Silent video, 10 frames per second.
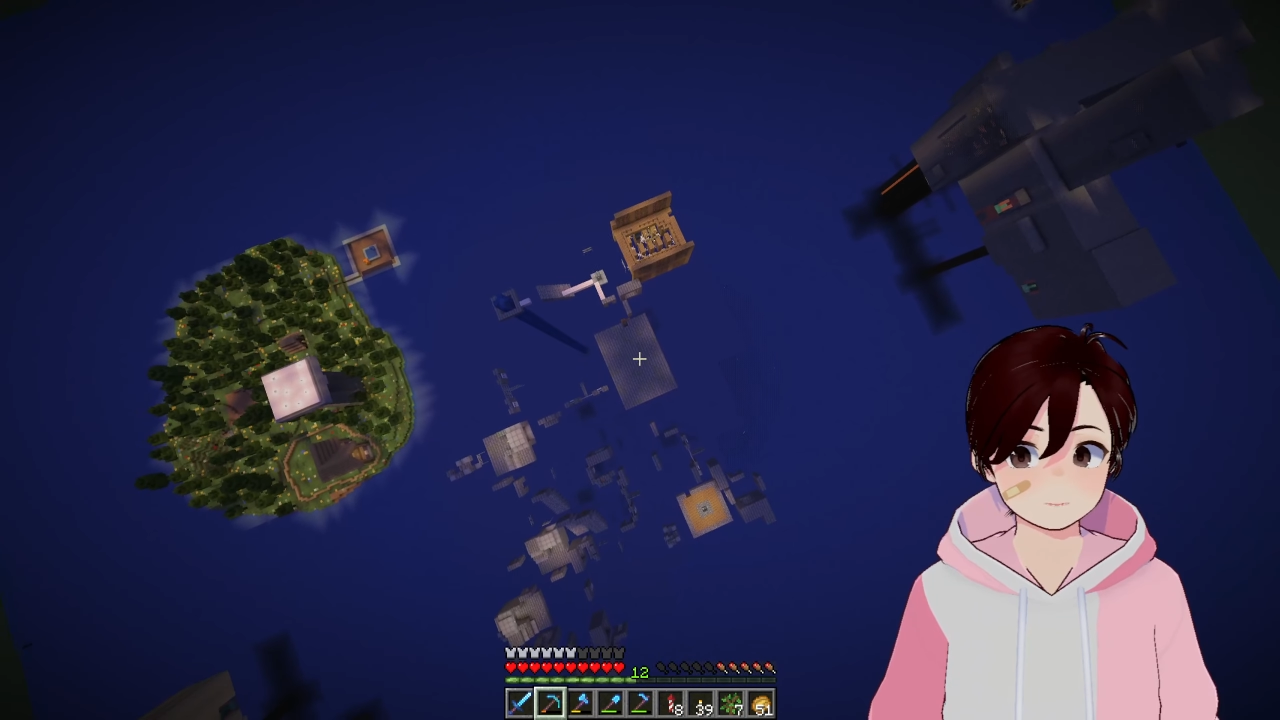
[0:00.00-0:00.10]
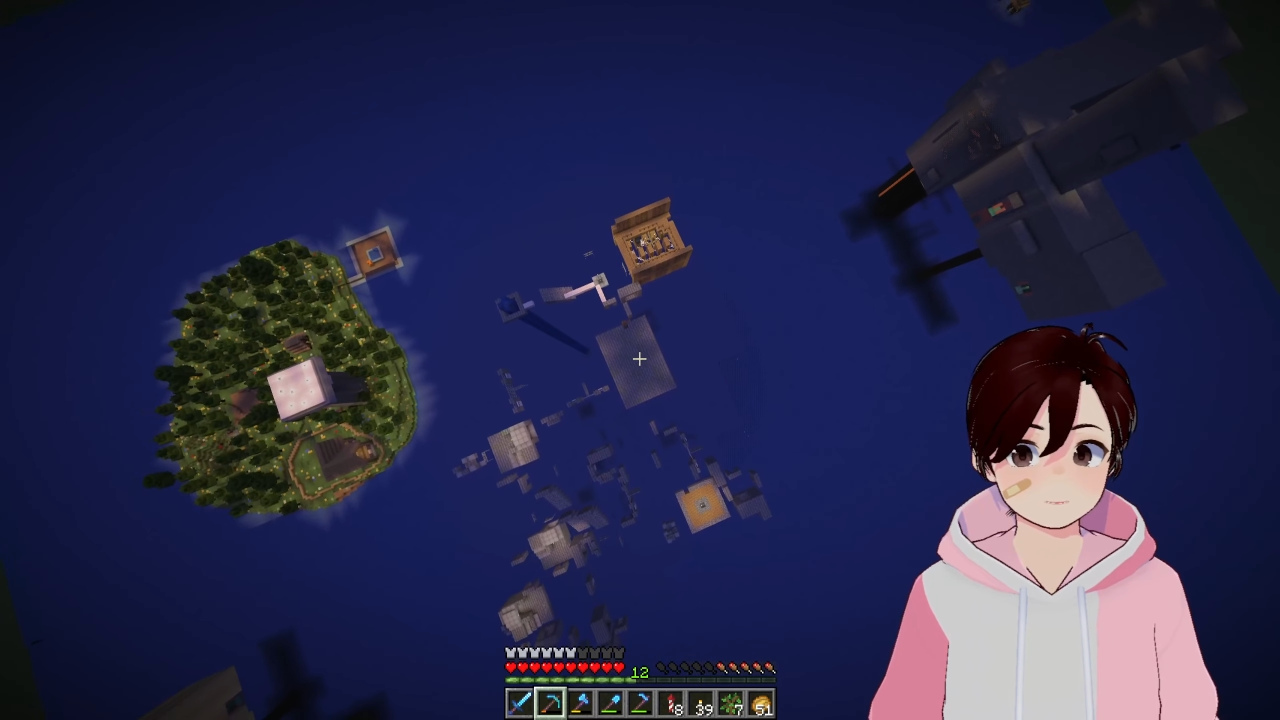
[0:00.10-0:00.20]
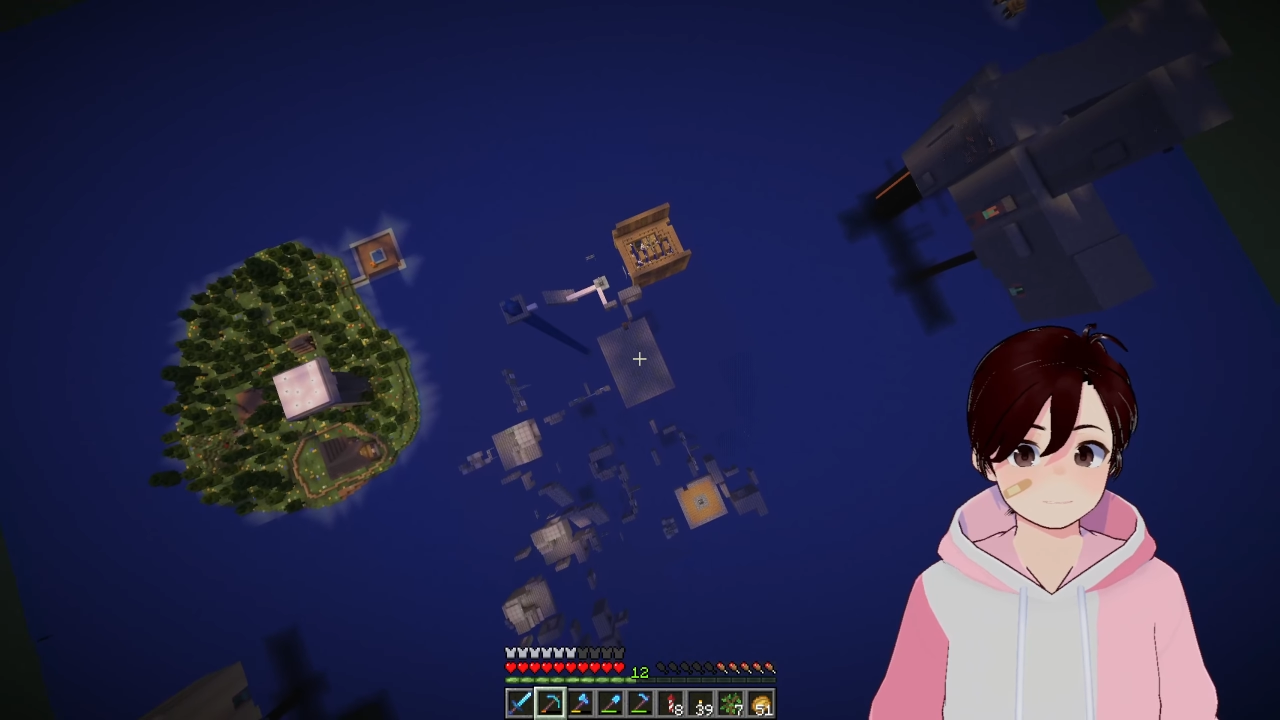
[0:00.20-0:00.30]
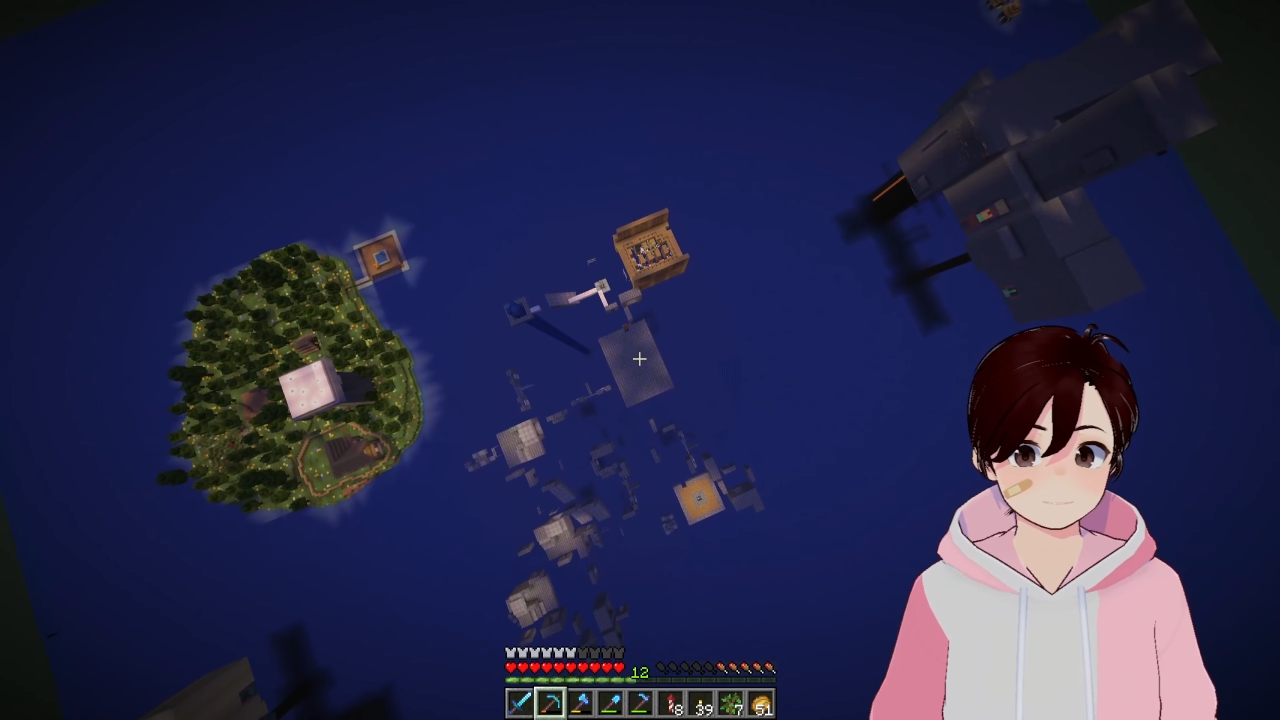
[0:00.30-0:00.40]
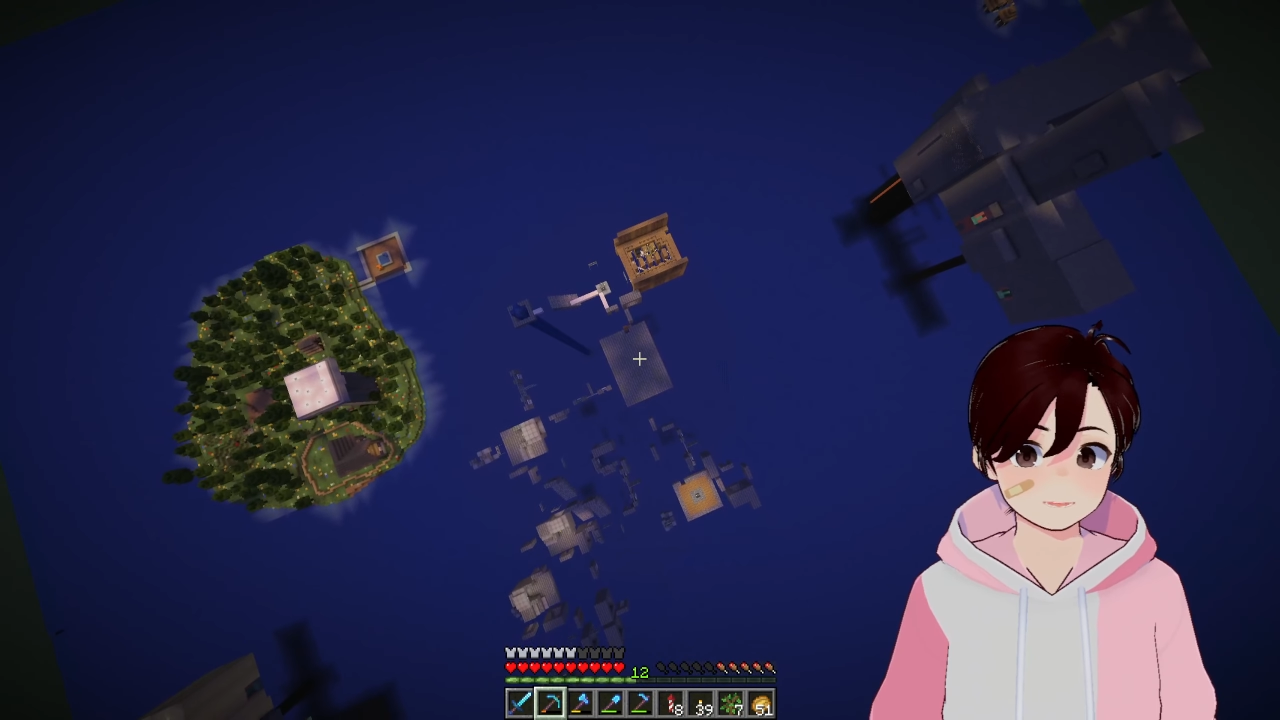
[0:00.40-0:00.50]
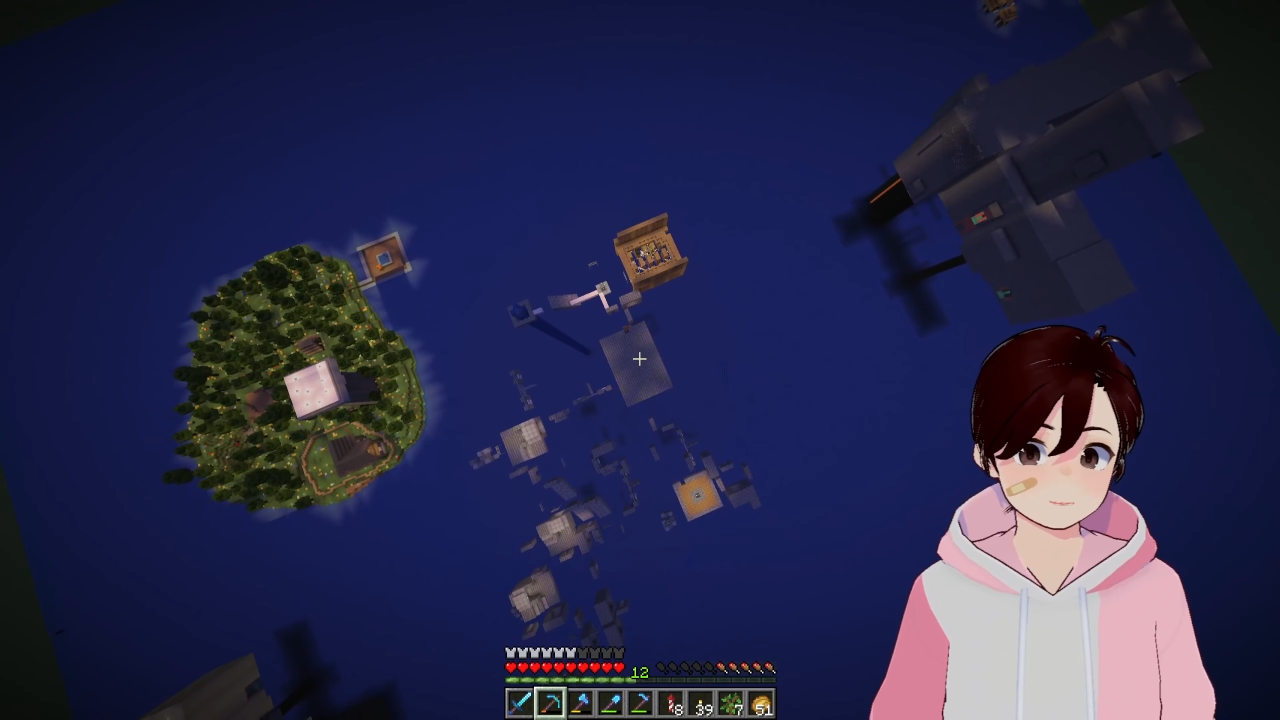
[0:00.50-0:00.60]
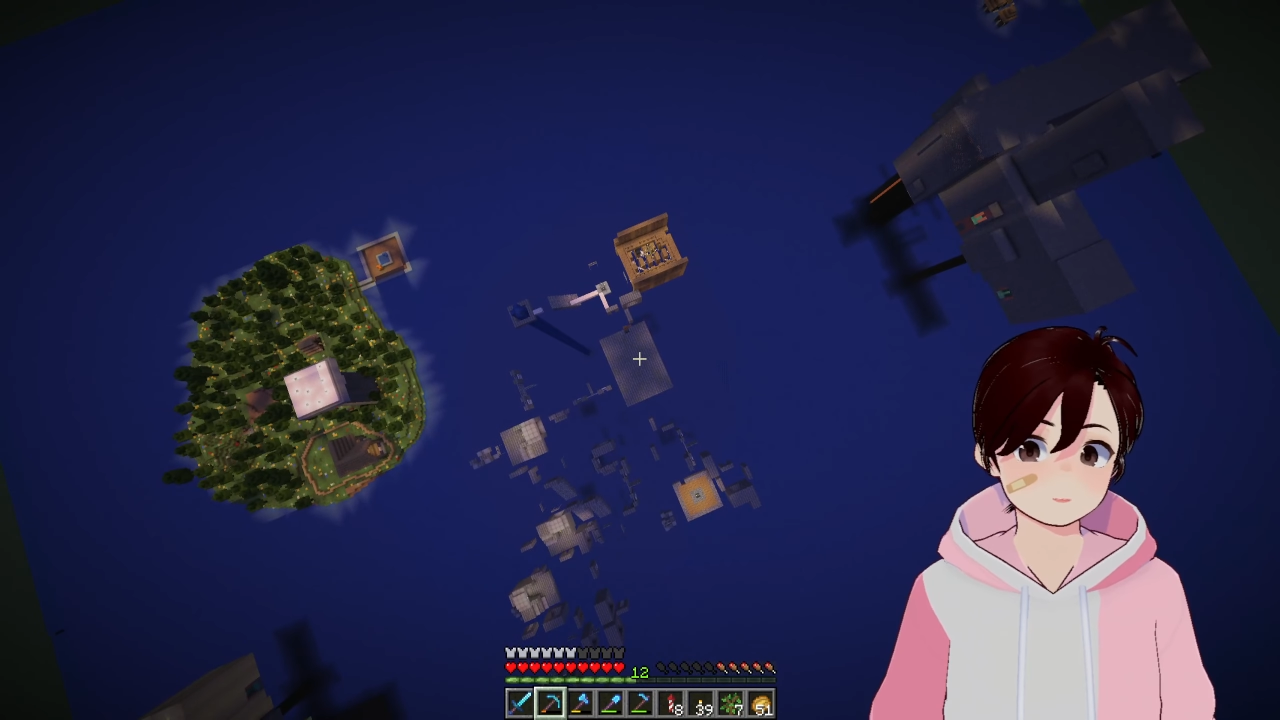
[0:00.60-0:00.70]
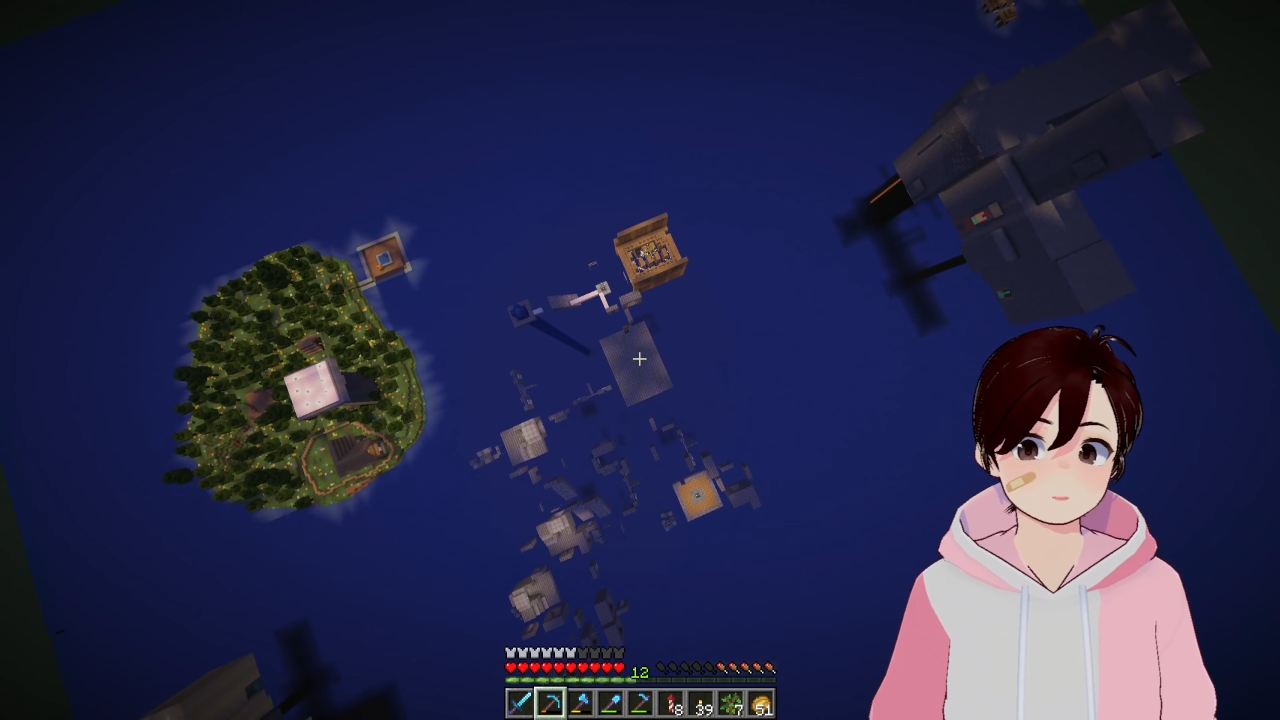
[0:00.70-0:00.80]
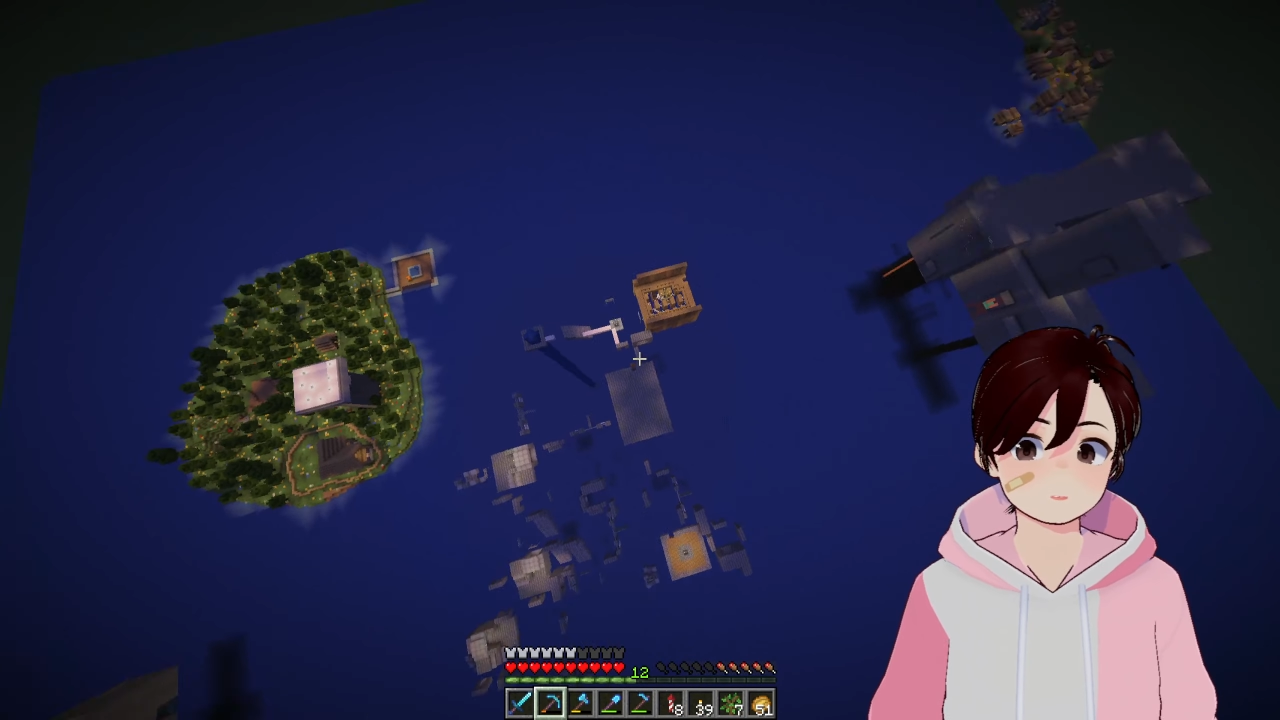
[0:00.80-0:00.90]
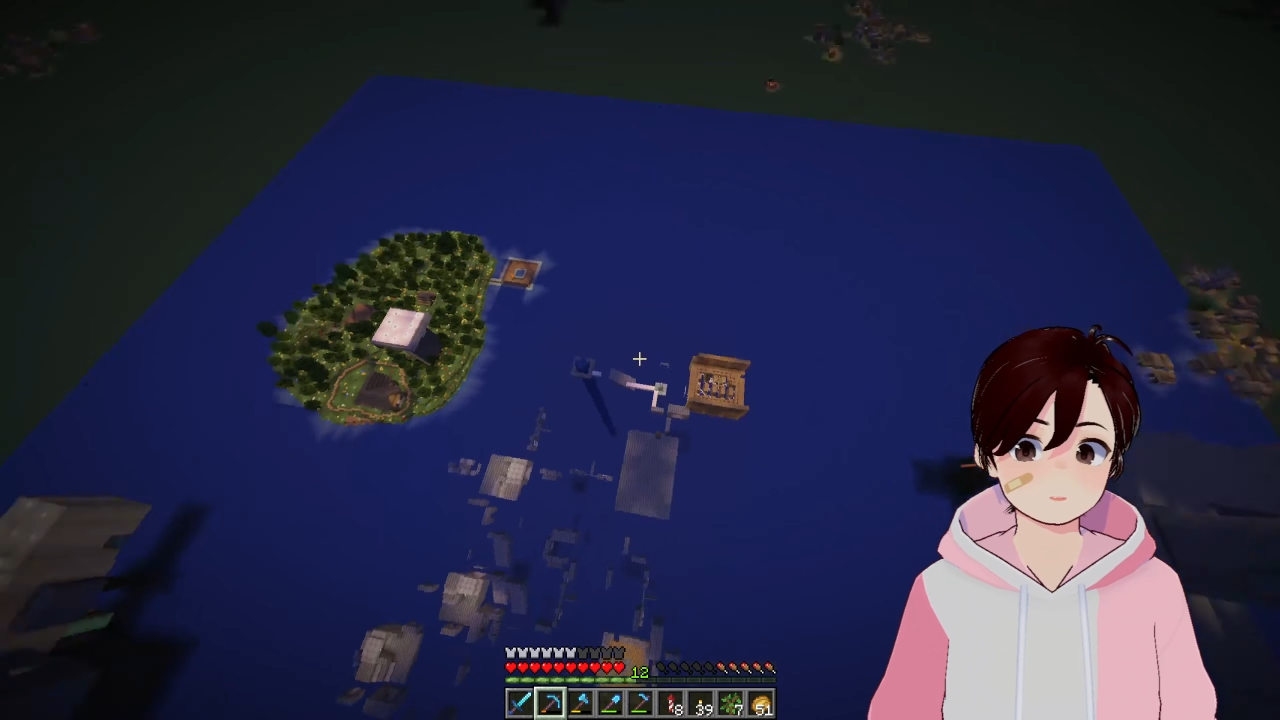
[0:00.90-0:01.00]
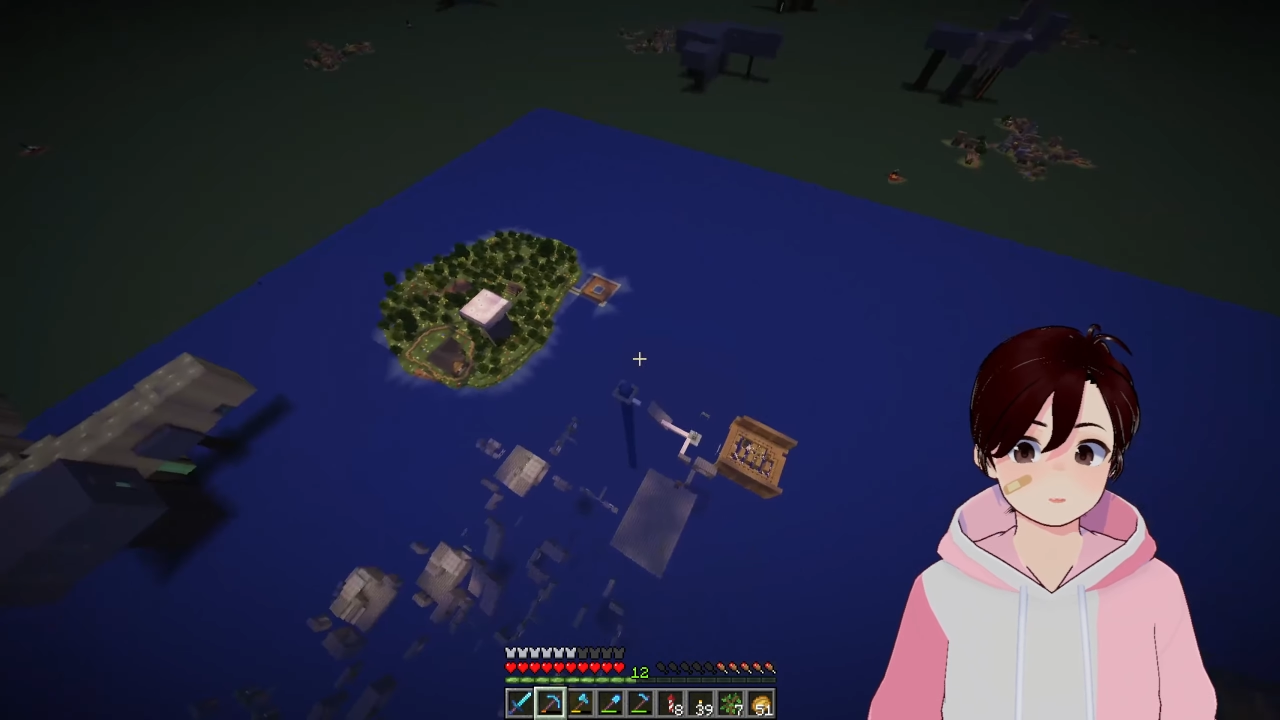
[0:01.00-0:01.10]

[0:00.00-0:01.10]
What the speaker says: big, right?